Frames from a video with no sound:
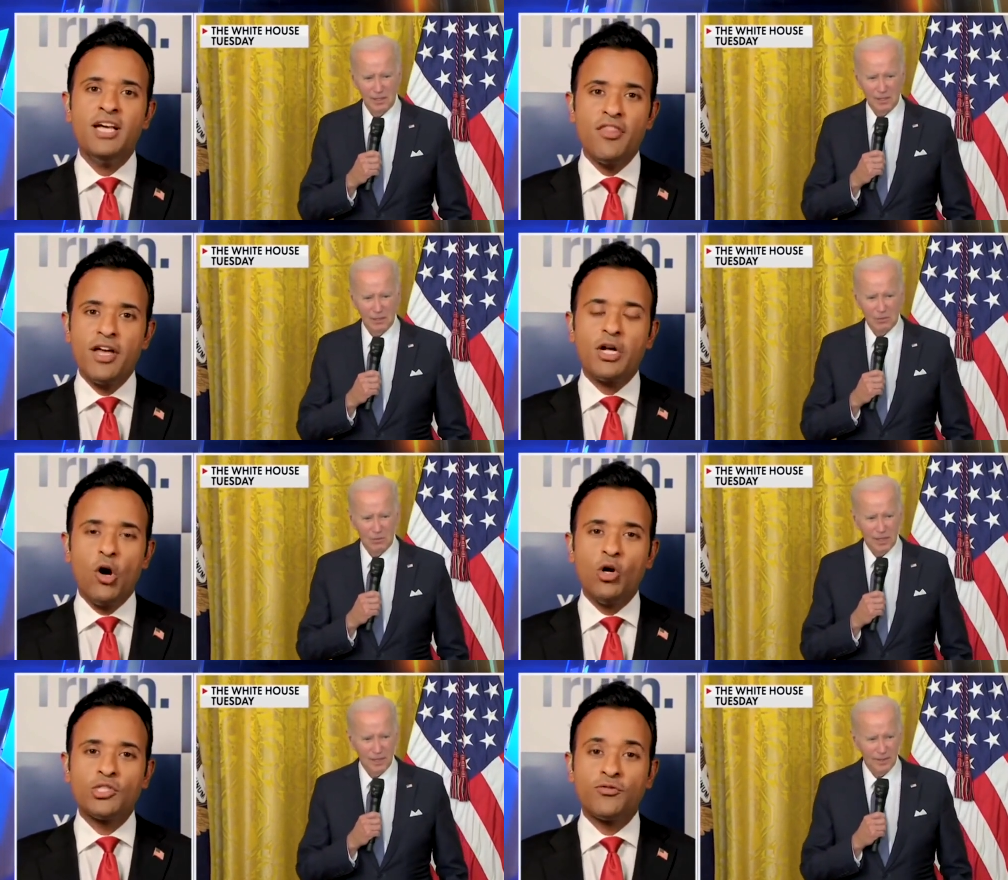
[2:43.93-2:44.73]
Speaker 1: that
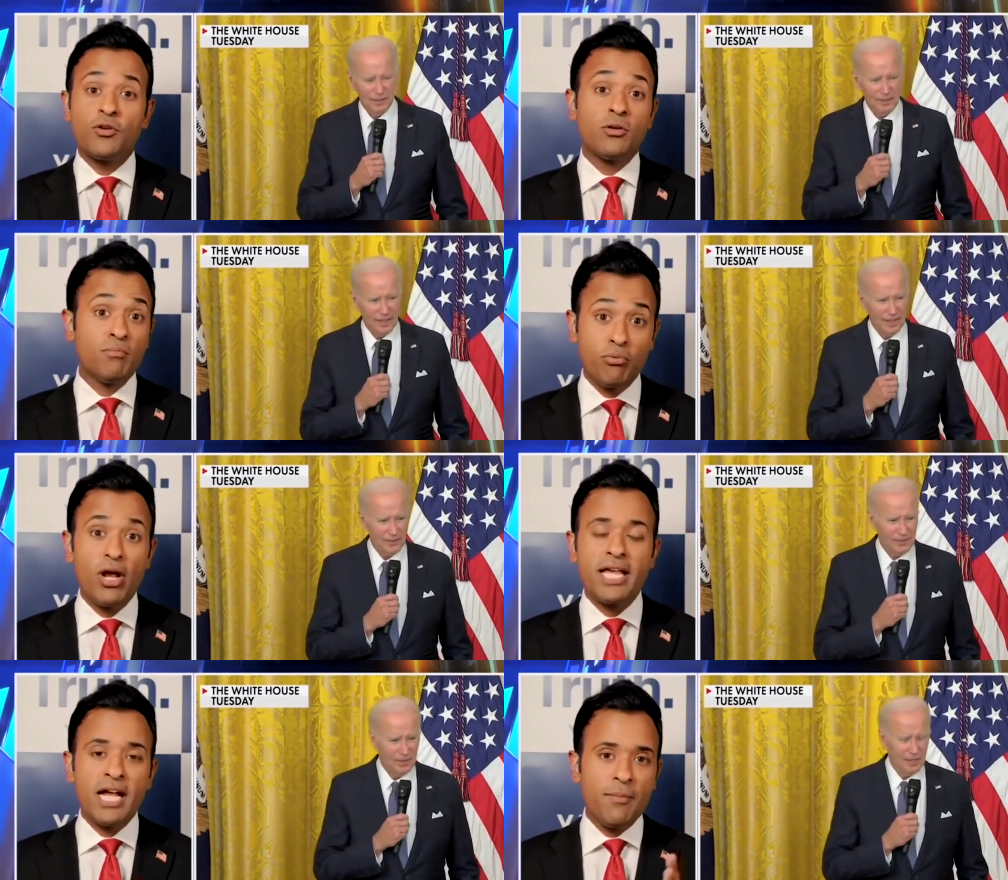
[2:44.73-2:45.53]
calls for
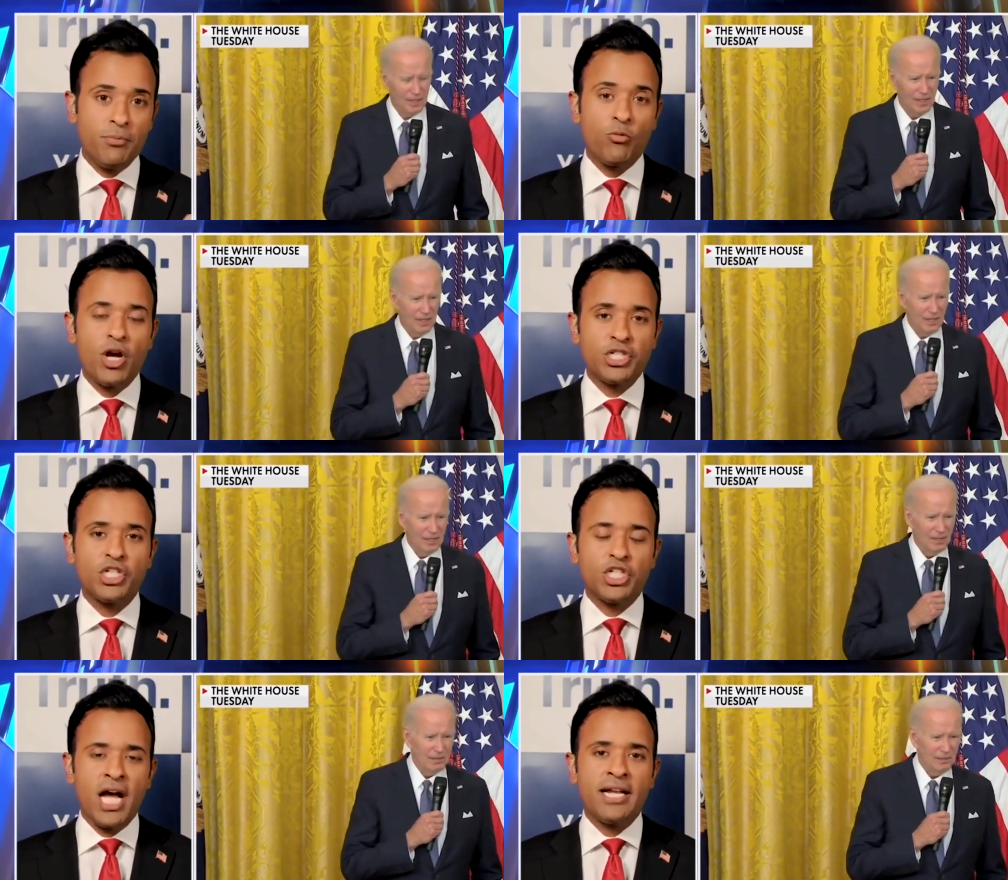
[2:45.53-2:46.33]
breaking up the Russia
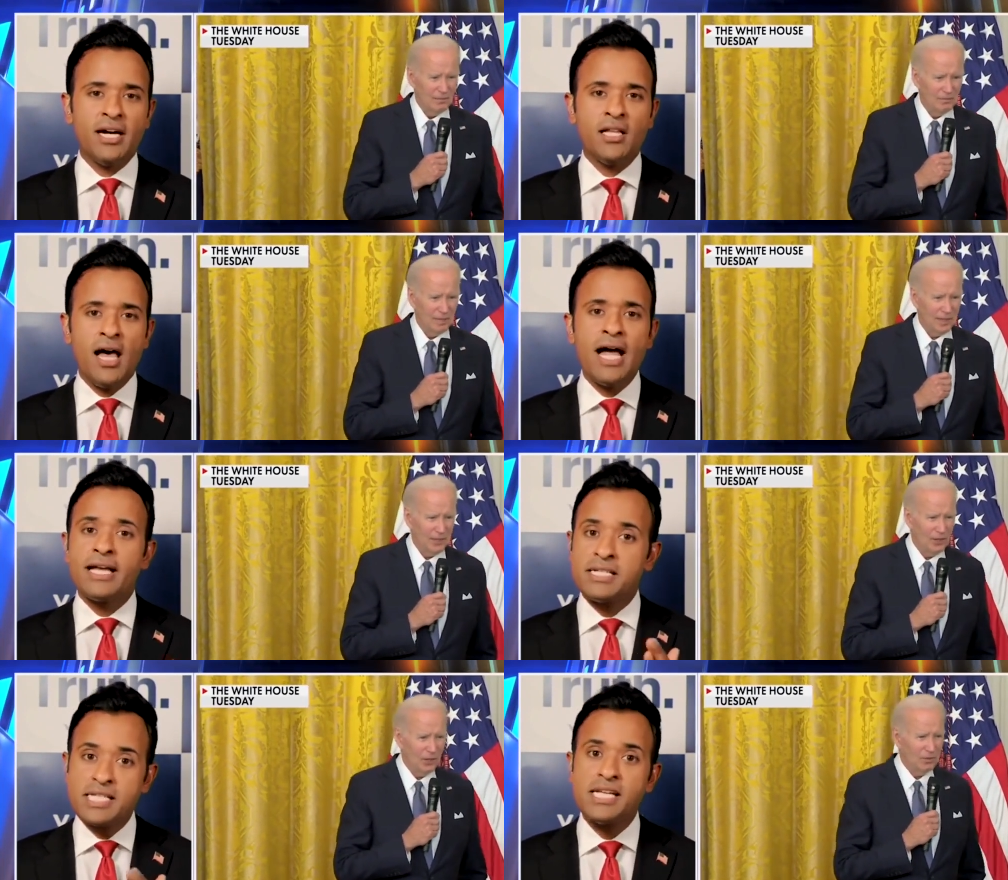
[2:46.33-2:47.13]
China
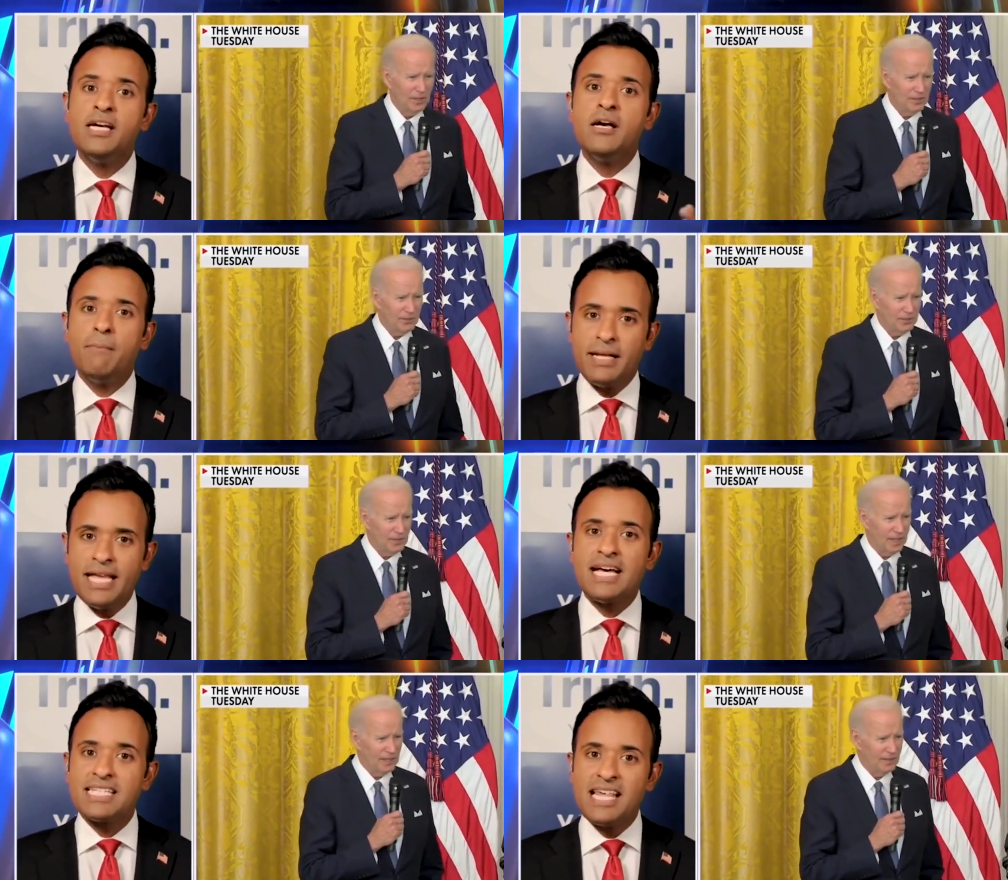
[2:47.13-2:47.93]
alliance. But
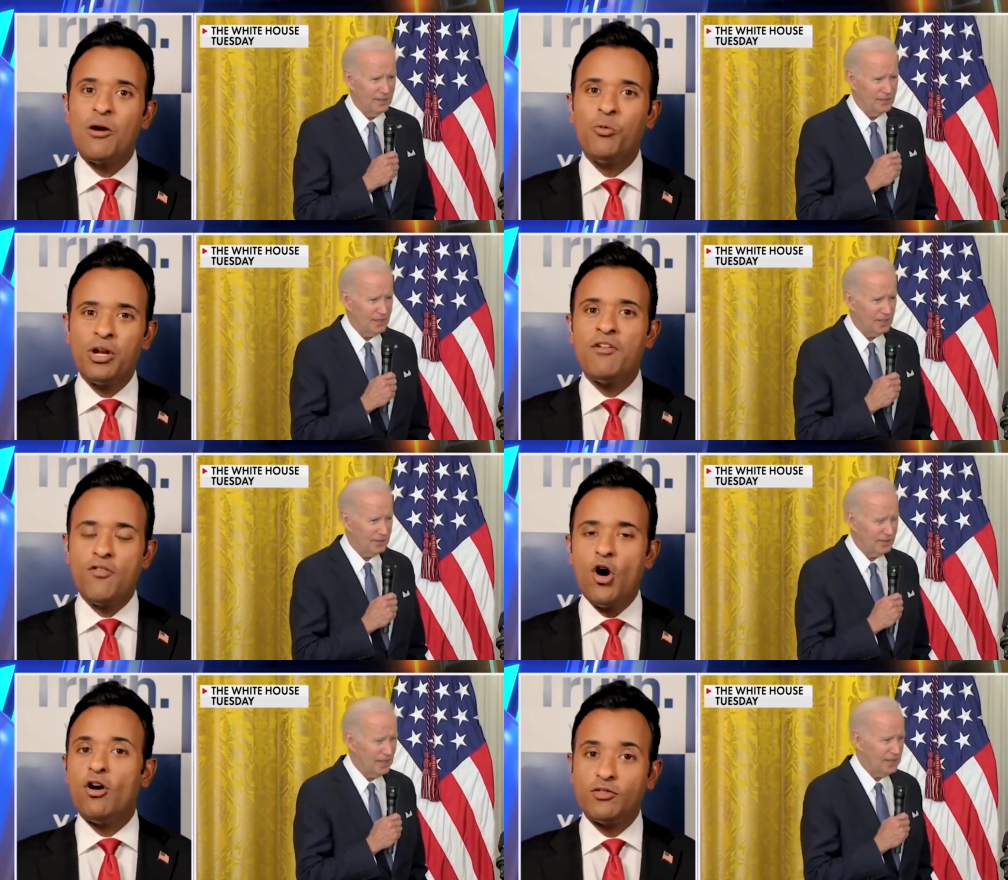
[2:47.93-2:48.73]
yes, that would
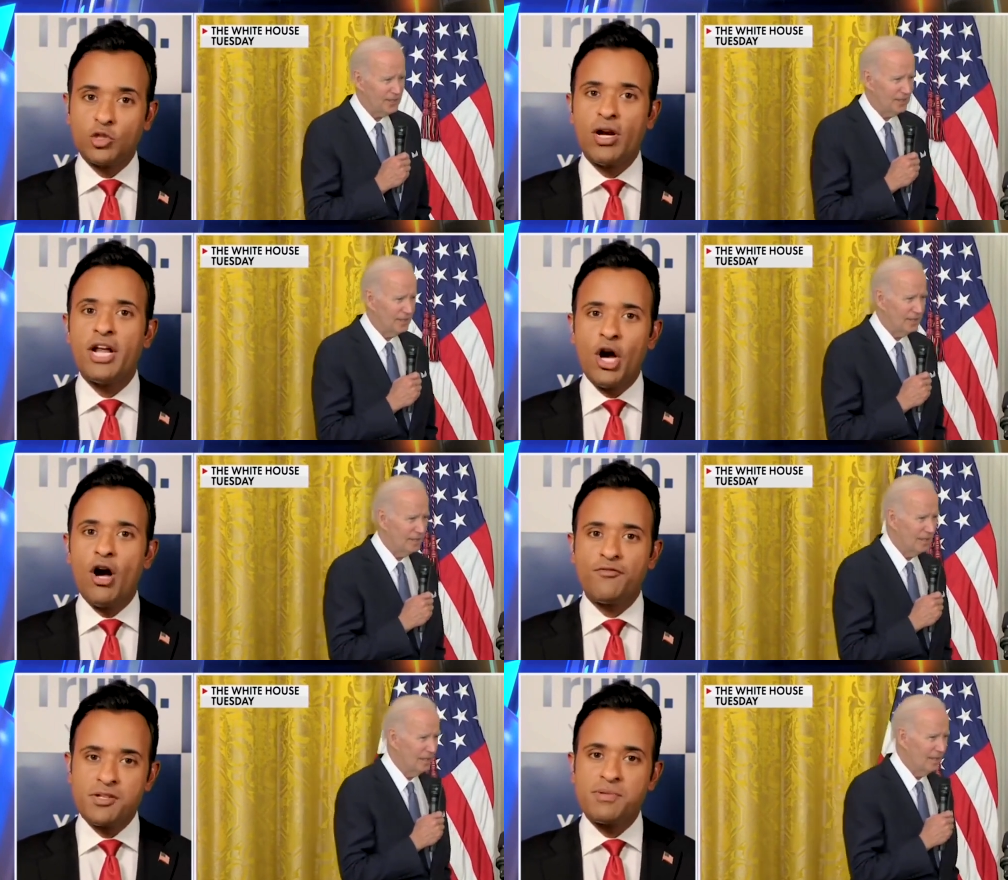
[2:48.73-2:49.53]
involve trading
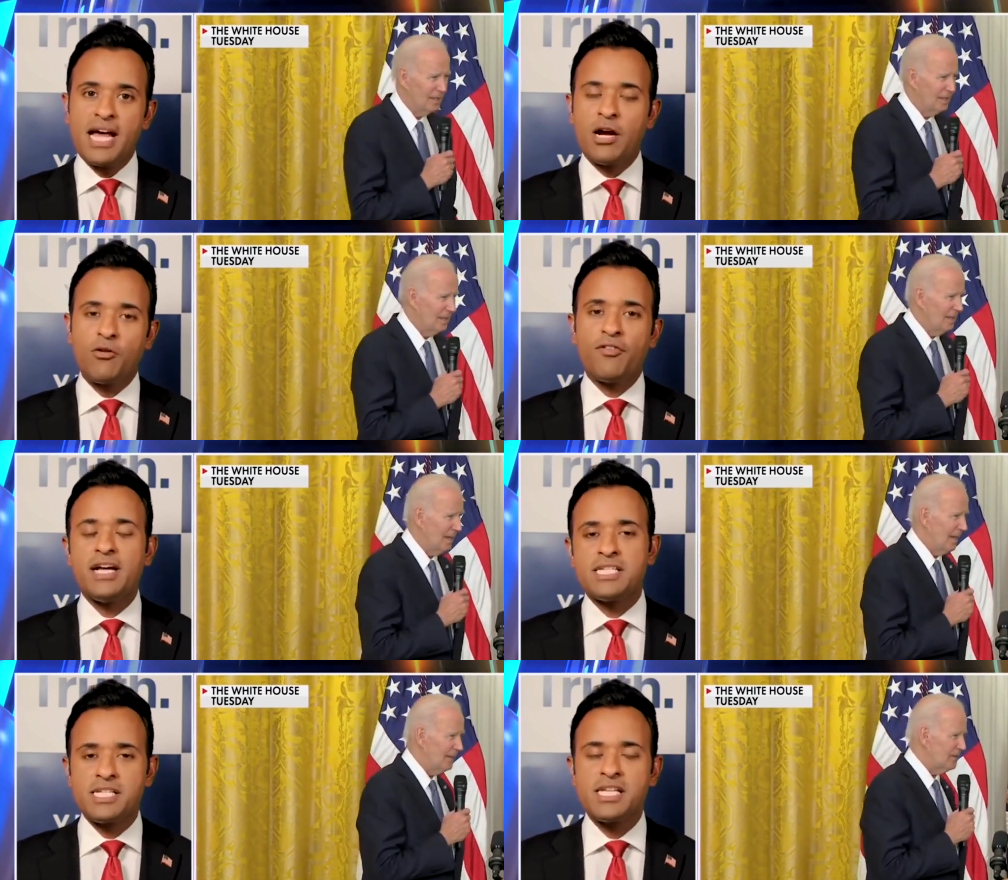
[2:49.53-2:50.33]
off some
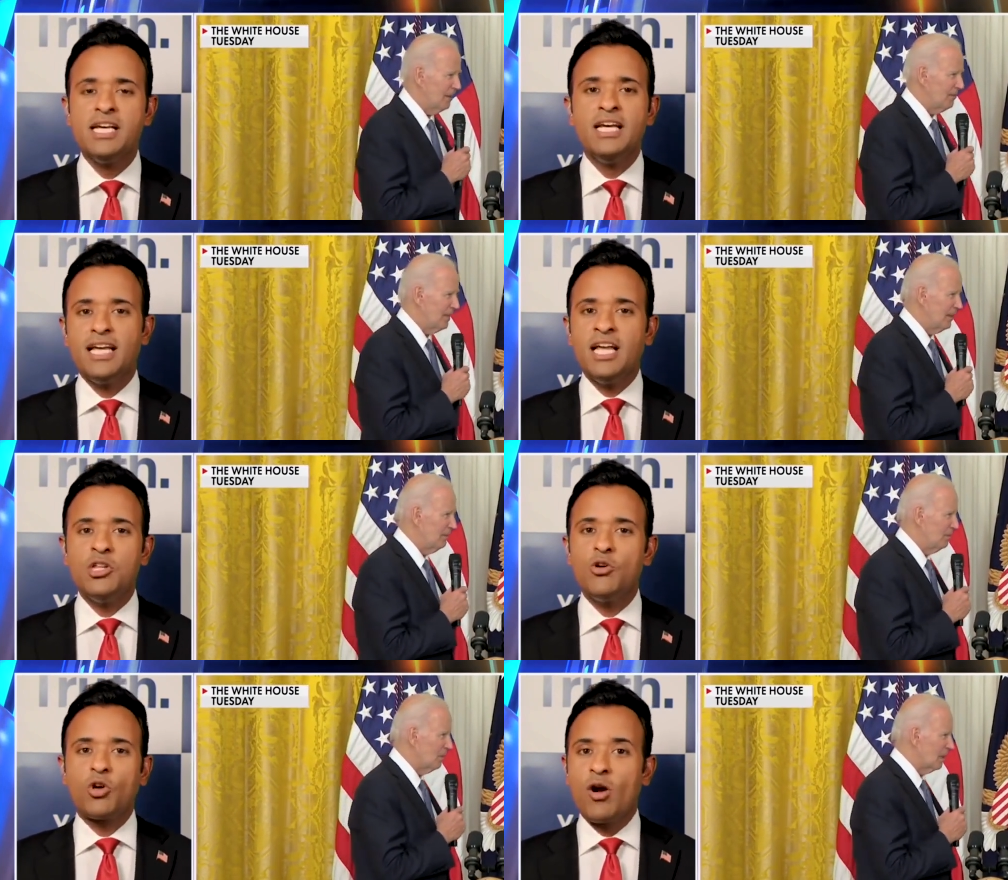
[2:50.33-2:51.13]
sacrifices in
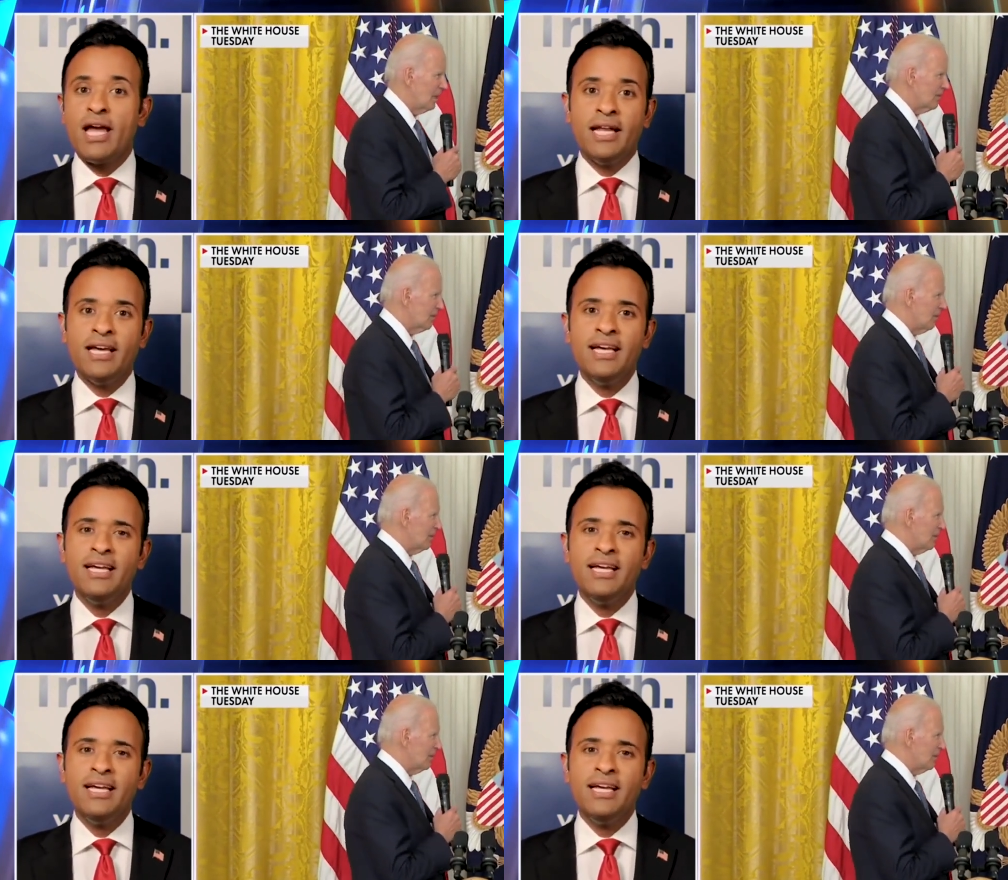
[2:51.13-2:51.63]
Ukraine.